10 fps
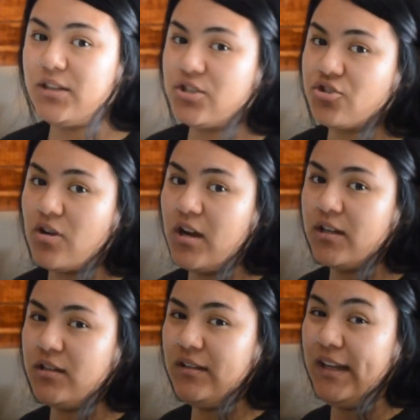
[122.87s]
the
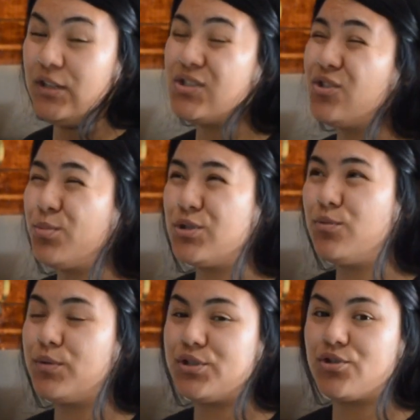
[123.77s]
strong, like
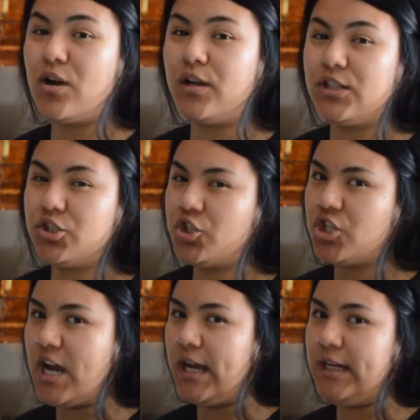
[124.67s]
super strong
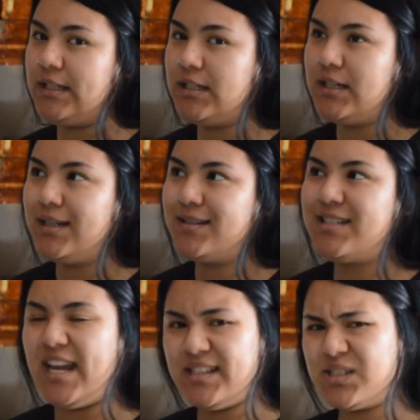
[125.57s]
chai
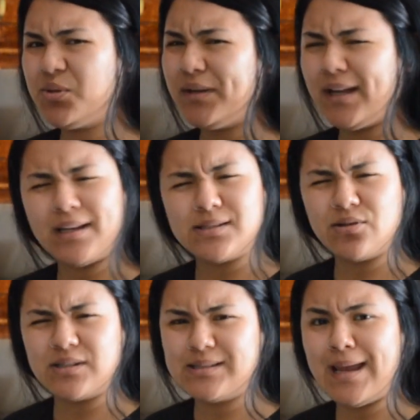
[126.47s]
taste to it, I guess
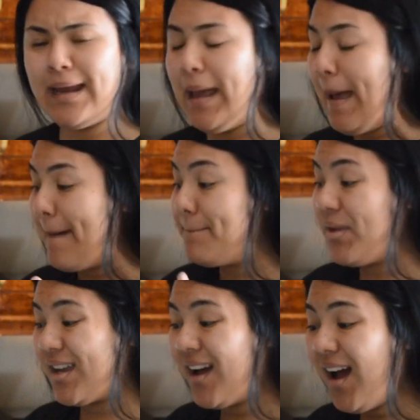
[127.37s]
you can say,
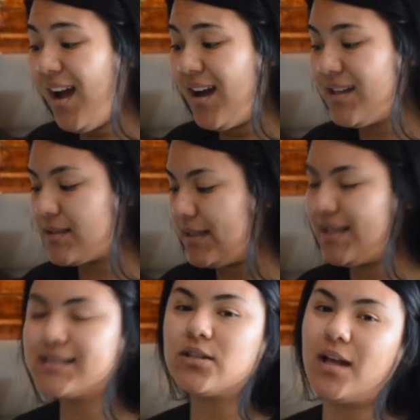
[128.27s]
because it
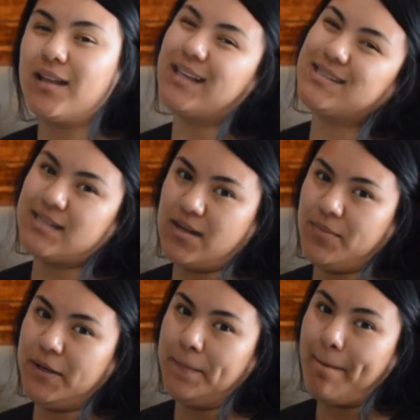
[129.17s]
tastes a lot like
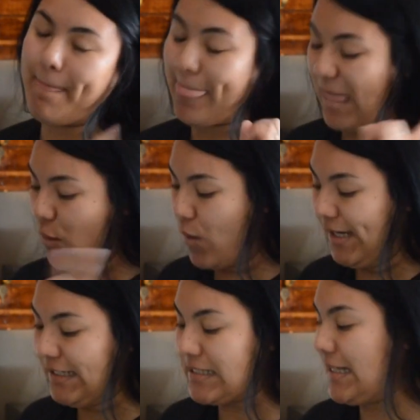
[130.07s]
cinnamon when
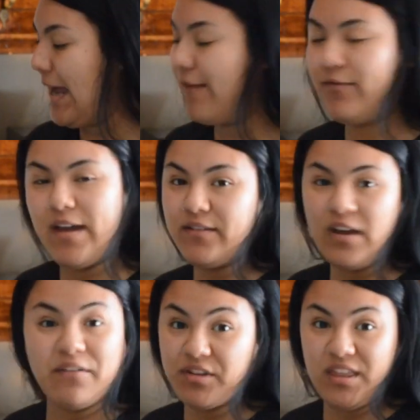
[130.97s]
it doesn't have
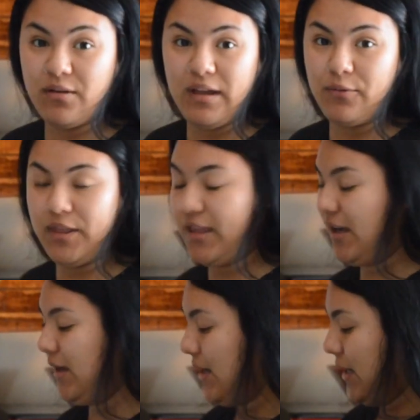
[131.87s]
everything with
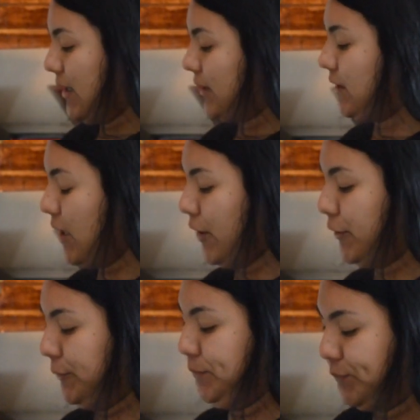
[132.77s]
it. So